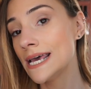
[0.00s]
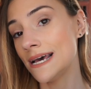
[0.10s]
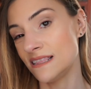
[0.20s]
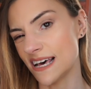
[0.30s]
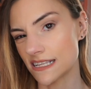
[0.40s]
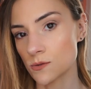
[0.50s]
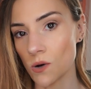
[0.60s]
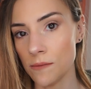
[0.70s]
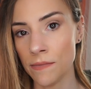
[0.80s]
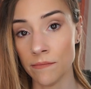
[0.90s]
and that's
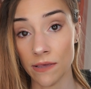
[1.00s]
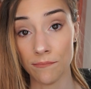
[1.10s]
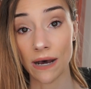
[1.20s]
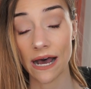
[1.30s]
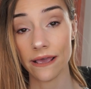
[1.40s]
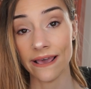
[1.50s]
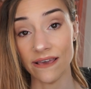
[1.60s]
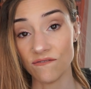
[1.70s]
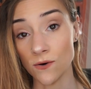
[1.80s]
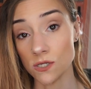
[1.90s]
what made me buy
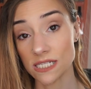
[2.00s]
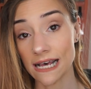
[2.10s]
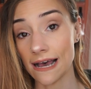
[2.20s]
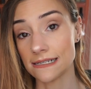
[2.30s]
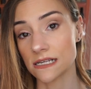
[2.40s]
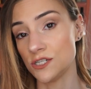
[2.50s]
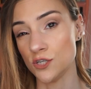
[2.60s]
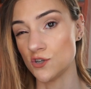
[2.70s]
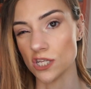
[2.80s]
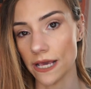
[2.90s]
a full size, because
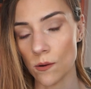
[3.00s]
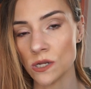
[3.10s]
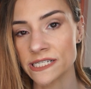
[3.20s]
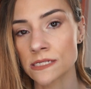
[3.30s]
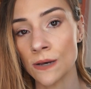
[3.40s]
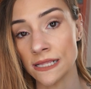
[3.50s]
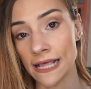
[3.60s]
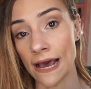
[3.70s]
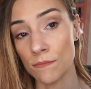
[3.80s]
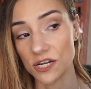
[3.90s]
usually I wouldn't spend
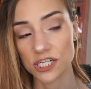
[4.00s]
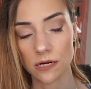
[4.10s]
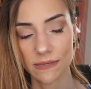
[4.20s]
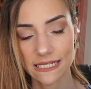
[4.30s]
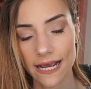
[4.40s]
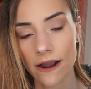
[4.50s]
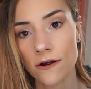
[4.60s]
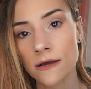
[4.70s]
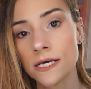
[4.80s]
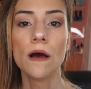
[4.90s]
that much on a
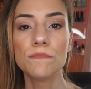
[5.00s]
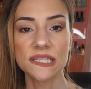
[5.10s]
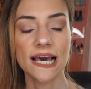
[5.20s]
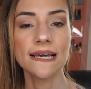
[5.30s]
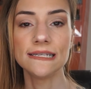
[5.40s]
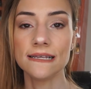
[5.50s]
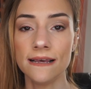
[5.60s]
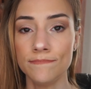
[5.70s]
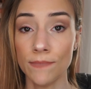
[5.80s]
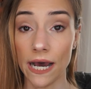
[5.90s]
mascara. But that is
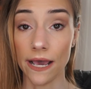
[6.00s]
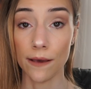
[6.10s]
in my